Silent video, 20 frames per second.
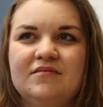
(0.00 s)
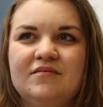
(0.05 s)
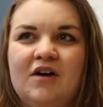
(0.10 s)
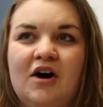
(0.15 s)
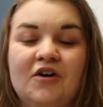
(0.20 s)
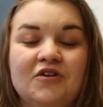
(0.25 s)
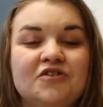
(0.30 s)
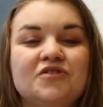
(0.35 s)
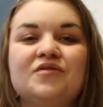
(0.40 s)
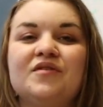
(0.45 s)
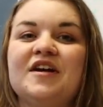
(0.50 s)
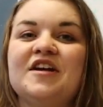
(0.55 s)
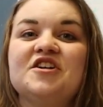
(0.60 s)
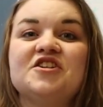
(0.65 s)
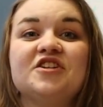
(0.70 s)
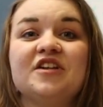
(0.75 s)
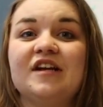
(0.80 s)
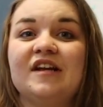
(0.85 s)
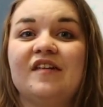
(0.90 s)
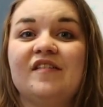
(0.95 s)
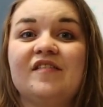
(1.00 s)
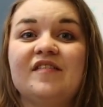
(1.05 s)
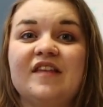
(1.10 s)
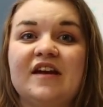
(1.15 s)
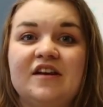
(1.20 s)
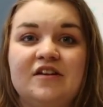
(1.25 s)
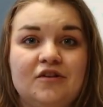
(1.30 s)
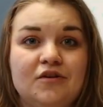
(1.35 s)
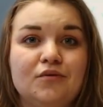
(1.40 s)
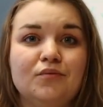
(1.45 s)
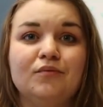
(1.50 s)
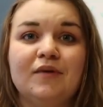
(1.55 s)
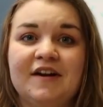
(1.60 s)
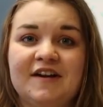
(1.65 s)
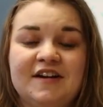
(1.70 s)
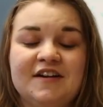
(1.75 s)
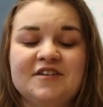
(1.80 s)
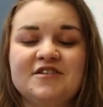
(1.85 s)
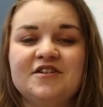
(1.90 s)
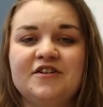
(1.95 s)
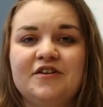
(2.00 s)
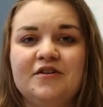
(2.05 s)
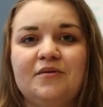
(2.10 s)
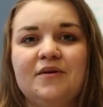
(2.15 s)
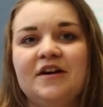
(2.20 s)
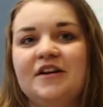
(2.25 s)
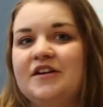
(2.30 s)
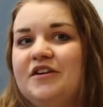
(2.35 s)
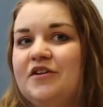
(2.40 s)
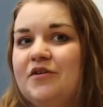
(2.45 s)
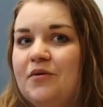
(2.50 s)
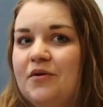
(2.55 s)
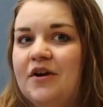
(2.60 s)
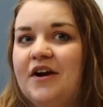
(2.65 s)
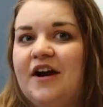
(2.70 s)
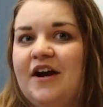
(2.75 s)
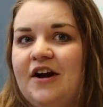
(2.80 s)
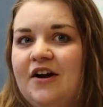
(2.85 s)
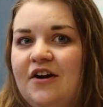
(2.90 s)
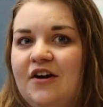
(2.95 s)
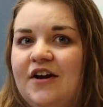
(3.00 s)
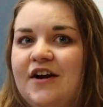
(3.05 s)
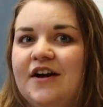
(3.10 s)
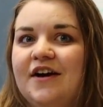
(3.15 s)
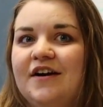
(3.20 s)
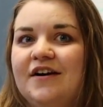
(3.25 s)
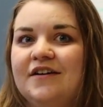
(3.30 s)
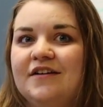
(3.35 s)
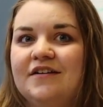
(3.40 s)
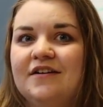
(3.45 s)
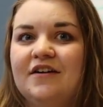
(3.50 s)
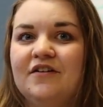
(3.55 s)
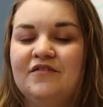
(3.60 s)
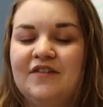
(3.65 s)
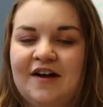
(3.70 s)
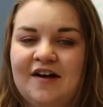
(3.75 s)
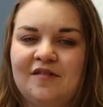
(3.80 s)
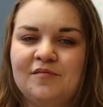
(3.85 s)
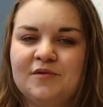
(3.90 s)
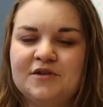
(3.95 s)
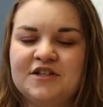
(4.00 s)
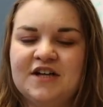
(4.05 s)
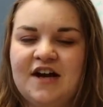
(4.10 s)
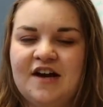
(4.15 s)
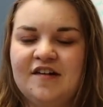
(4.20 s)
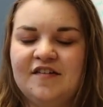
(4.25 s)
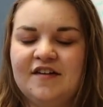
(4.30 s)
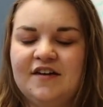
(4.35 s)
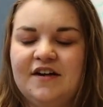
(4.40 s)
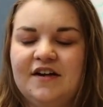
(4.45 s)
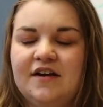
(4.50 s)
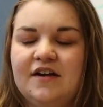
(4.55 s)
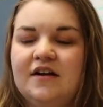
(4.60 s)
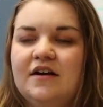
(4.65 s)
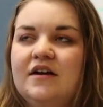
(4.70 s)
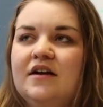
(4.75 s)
alterations that you run into in your area of expertising?